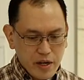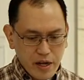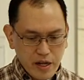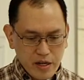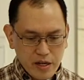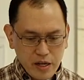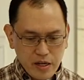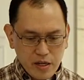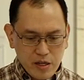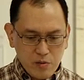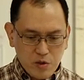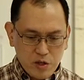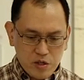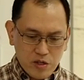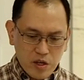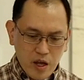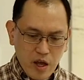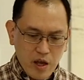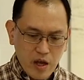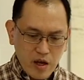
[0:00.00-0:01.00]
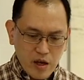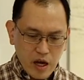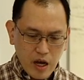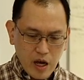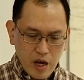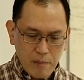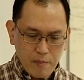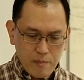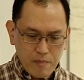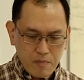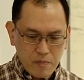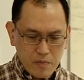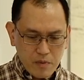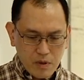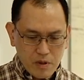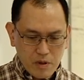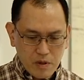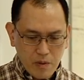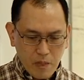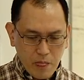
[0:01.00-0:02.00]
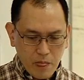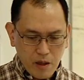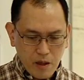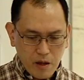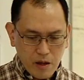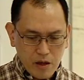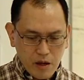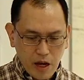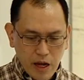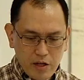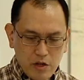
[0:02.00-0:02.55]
And then he would, I